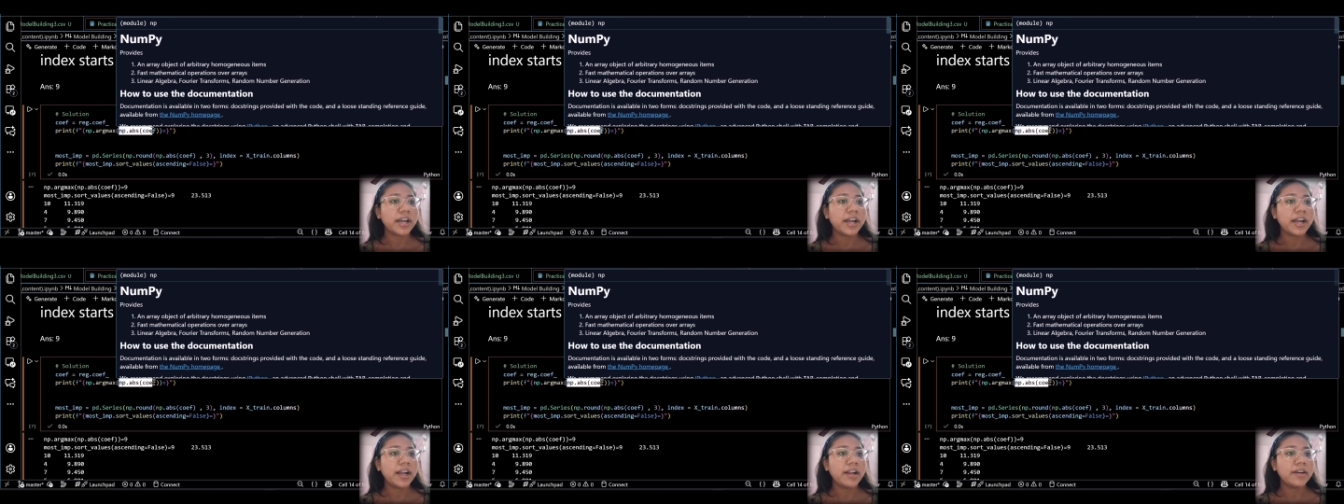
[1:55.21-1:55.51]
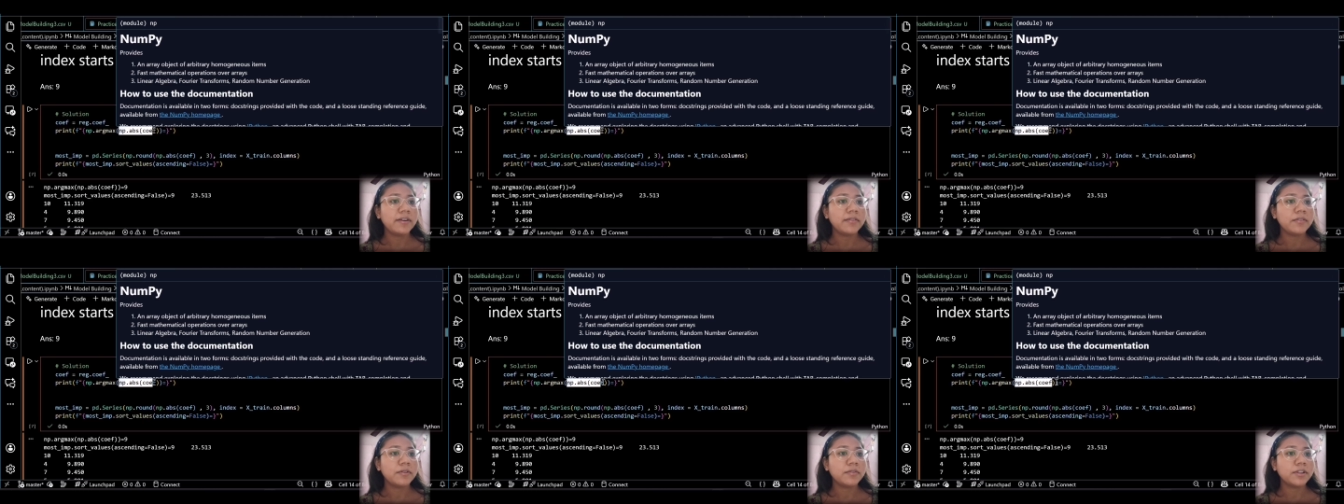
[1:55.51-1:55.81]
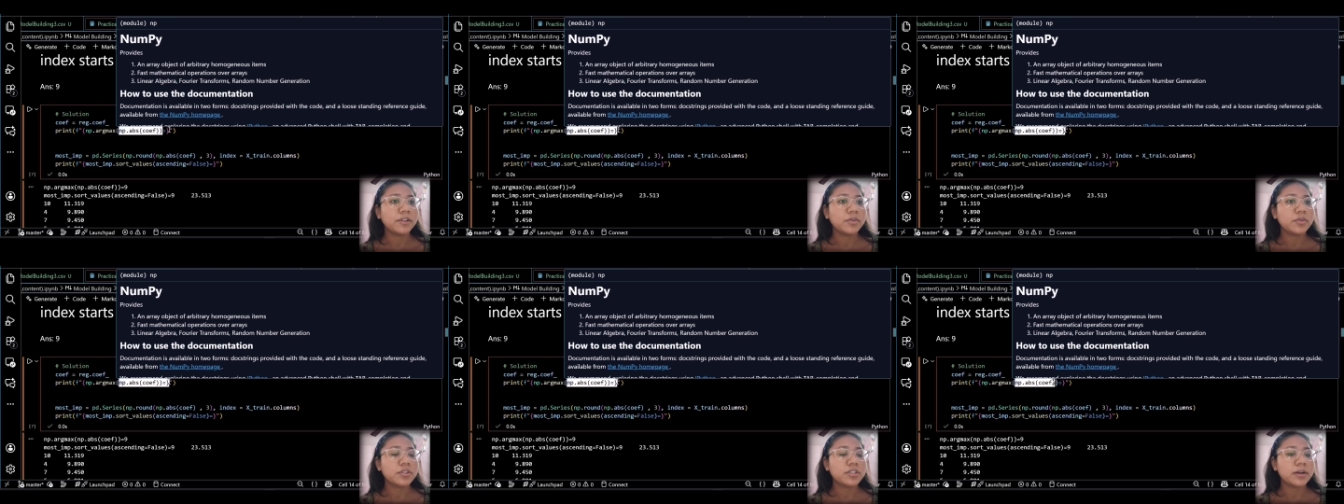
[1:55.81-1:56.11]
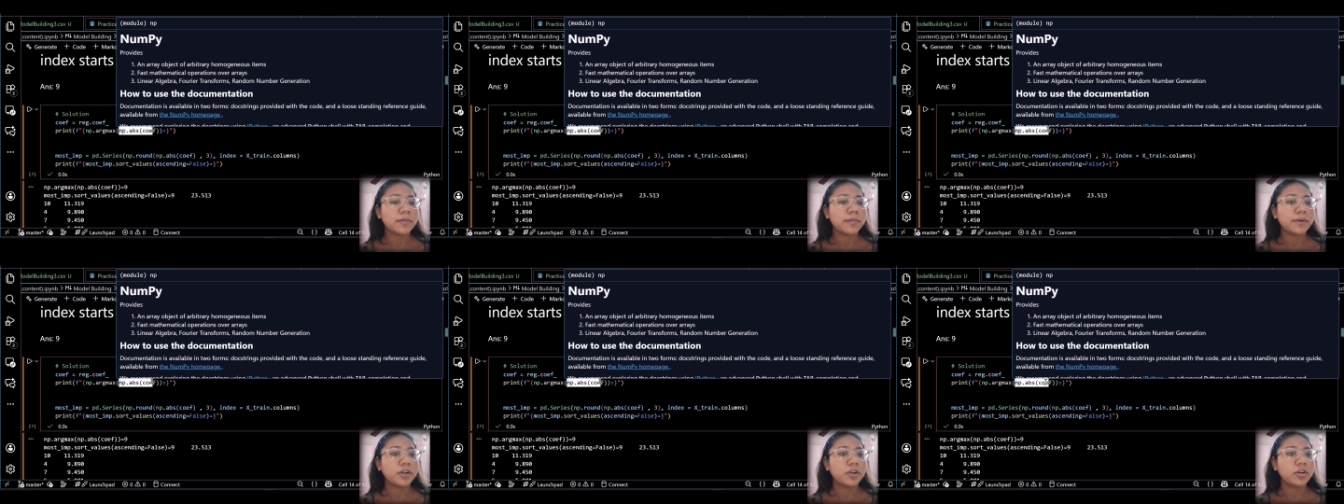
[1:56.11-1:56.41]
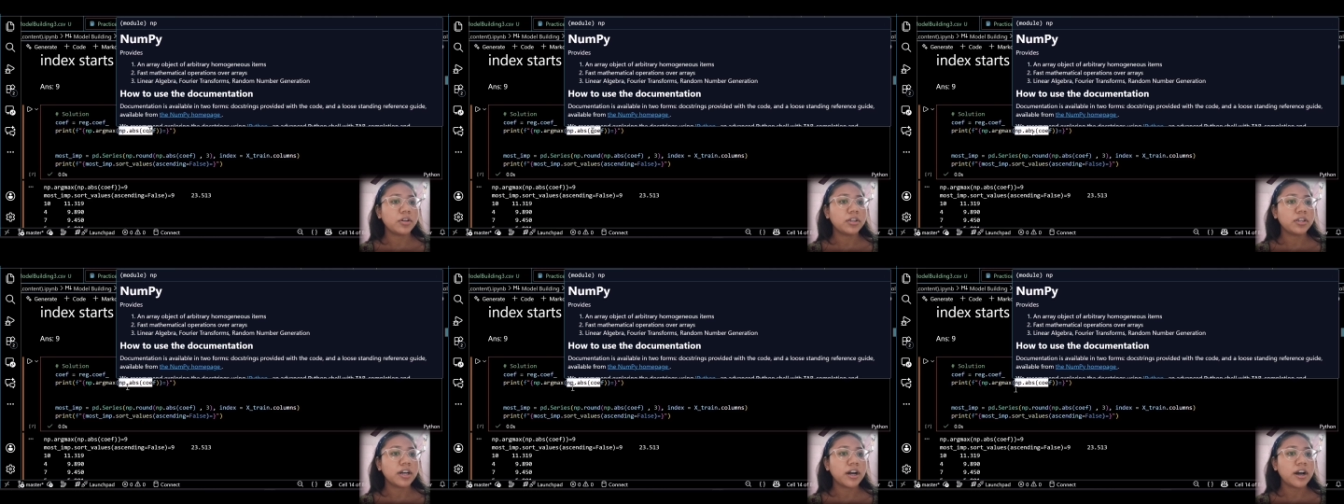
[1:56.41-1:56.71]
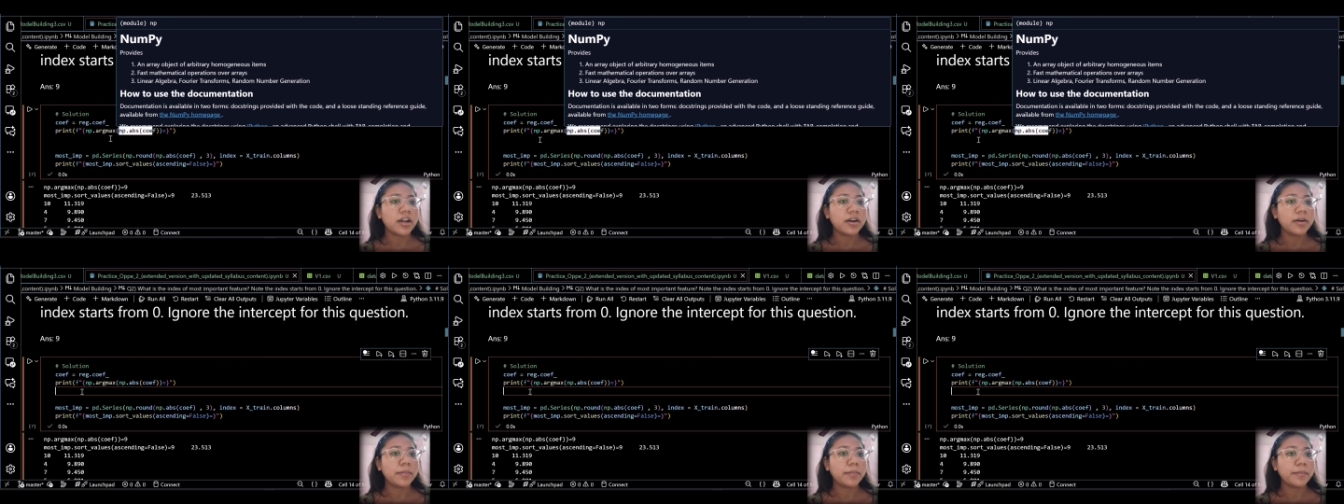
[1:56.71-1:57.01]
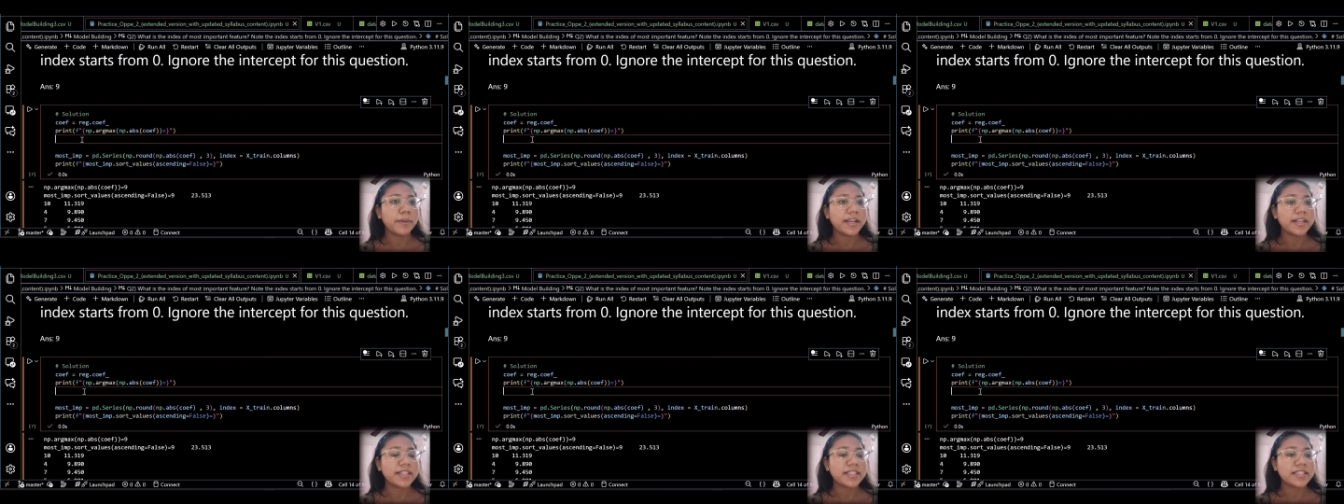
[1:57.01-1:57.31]
and we will use
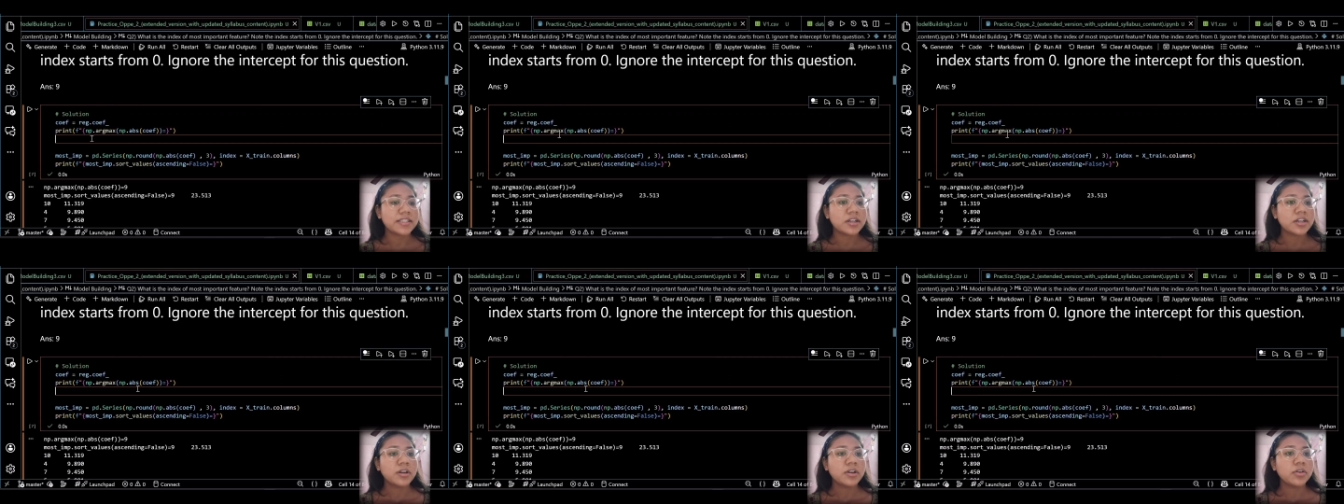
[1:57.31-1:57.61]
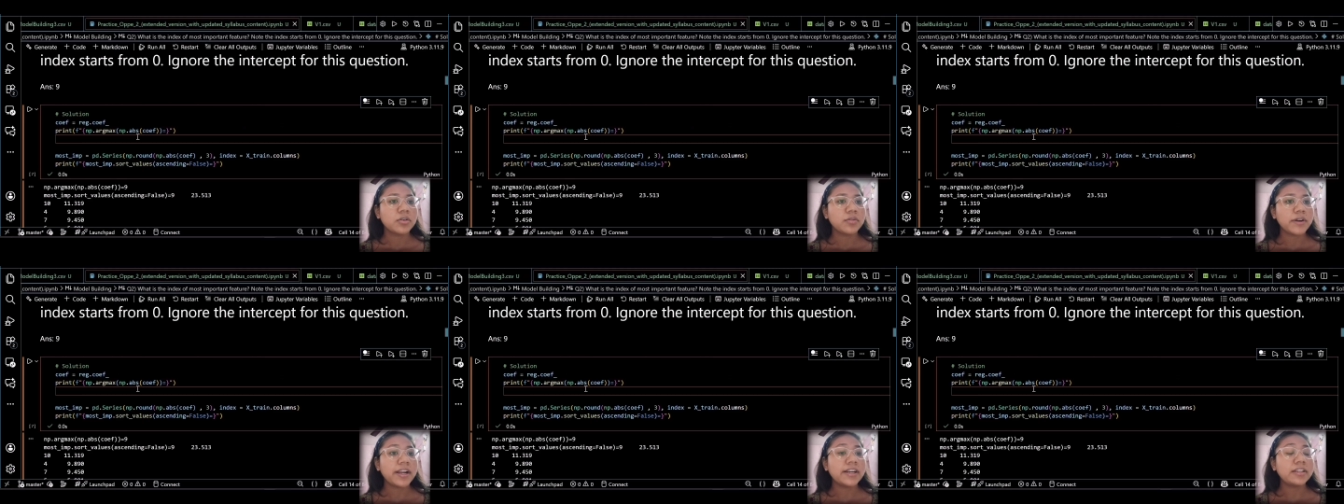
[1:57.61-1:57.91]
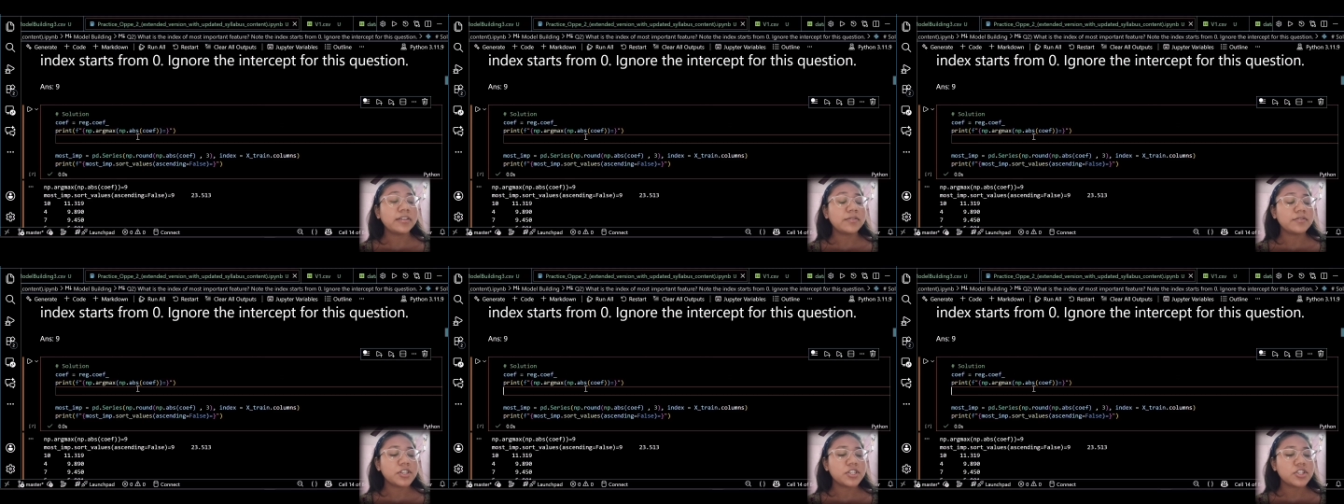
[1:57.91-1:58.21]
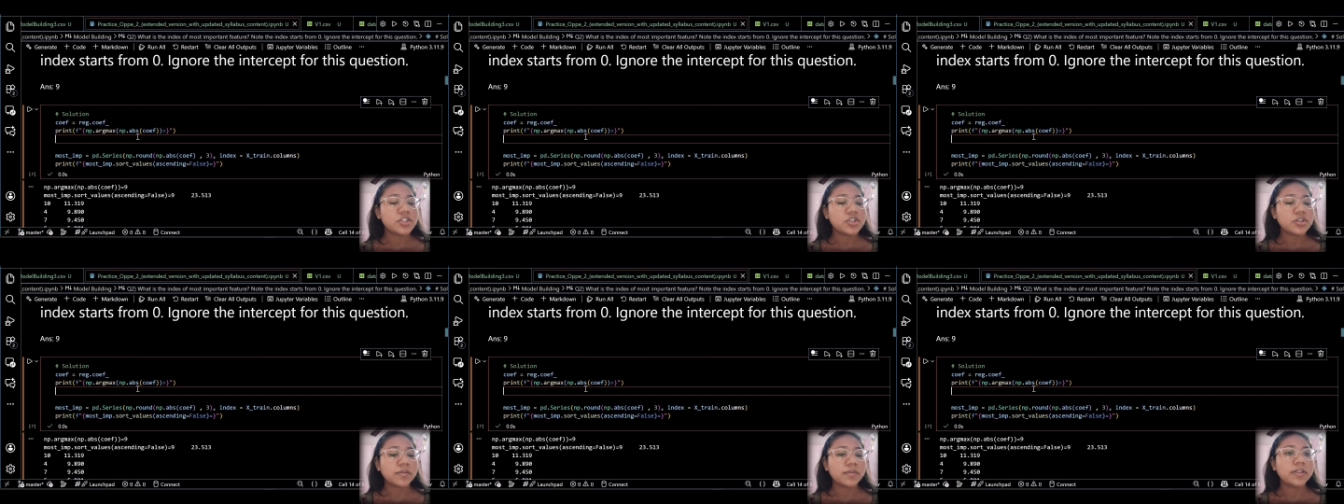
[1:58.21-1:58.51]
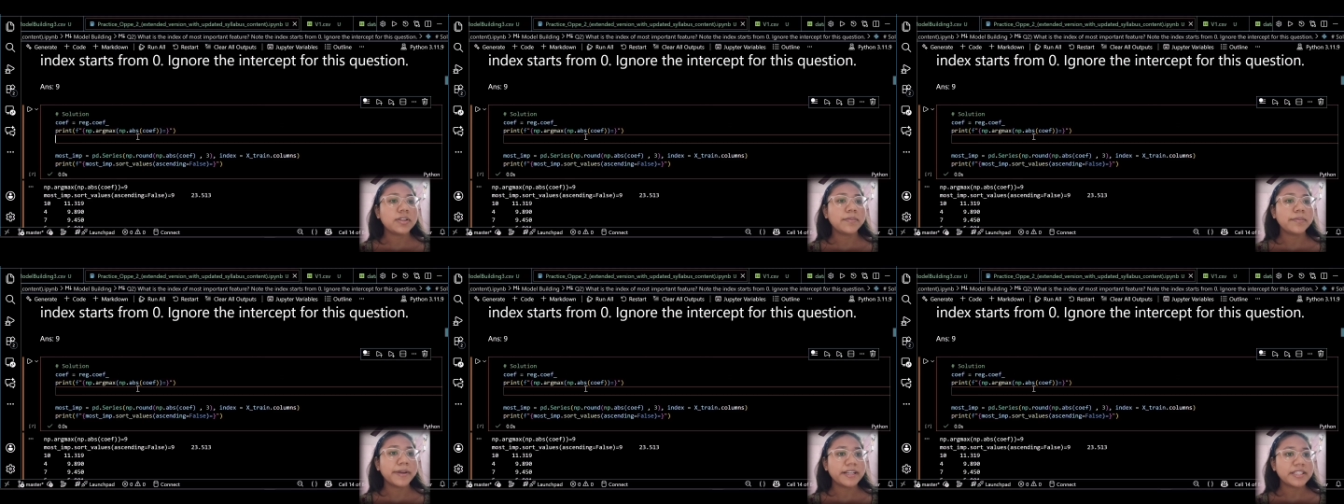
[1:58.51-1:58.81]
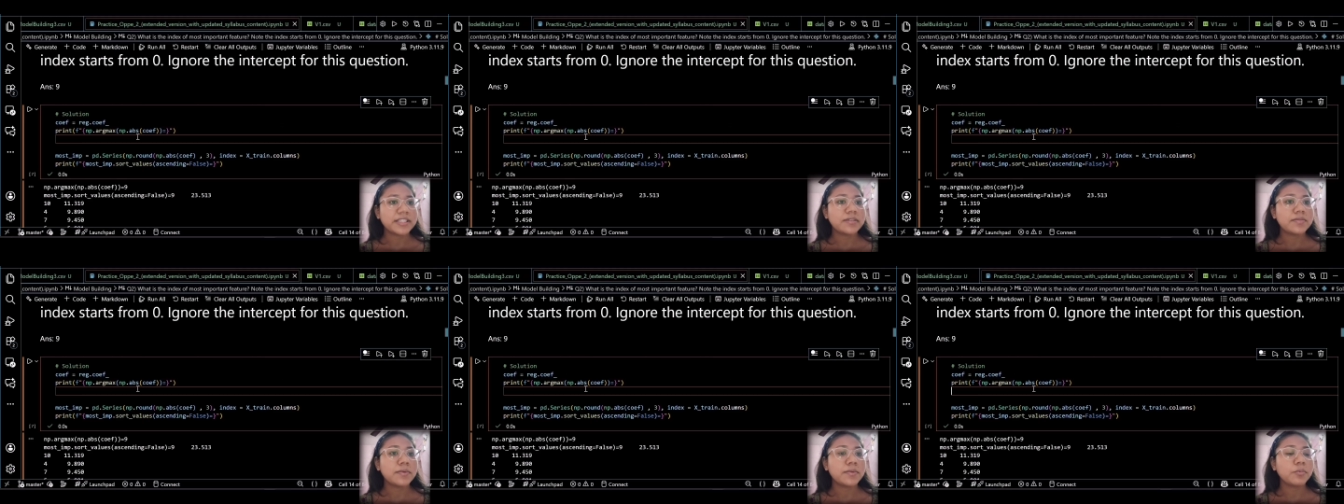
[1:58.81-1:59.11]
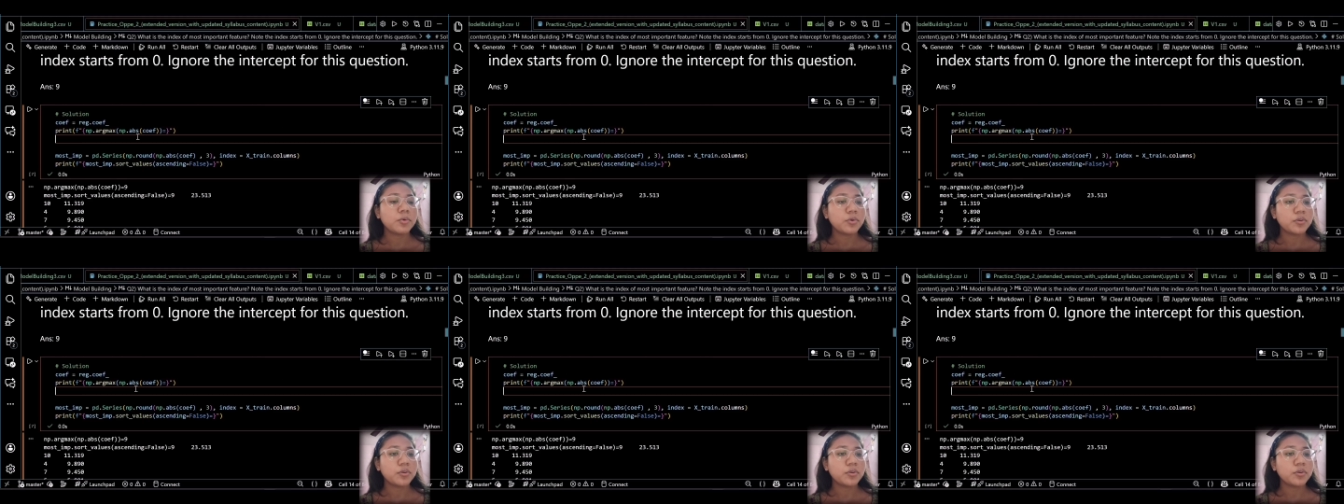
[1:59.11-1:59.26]
np.argmax to find the feature with maximum